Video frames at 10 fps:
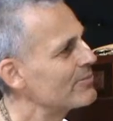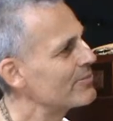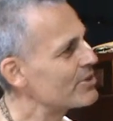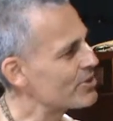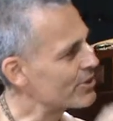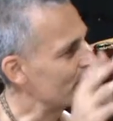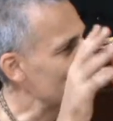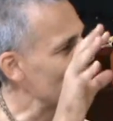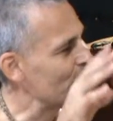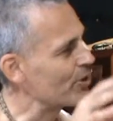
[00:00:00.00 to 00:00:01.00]
there's the
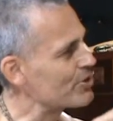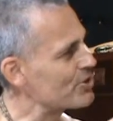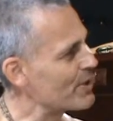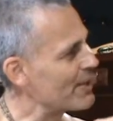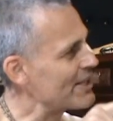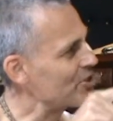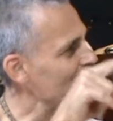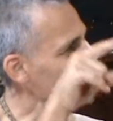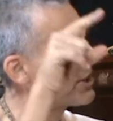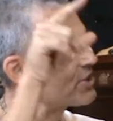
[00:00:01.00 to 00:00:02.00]
terminology where there has to
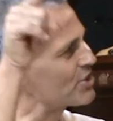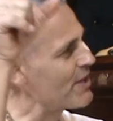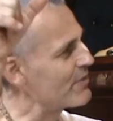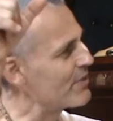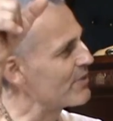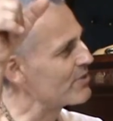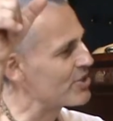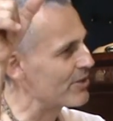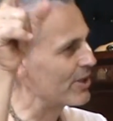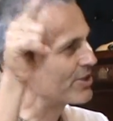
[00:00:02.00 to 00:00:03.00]
be like 7
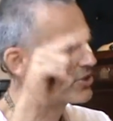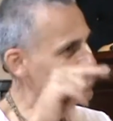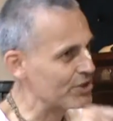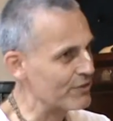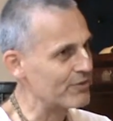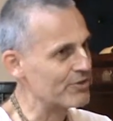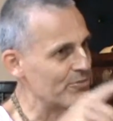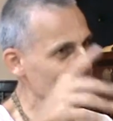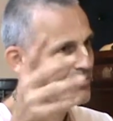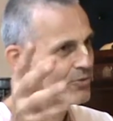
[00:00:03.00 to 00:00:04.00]
generations difference
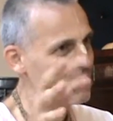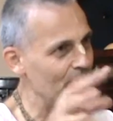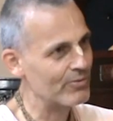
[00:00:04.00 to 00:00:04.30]
before.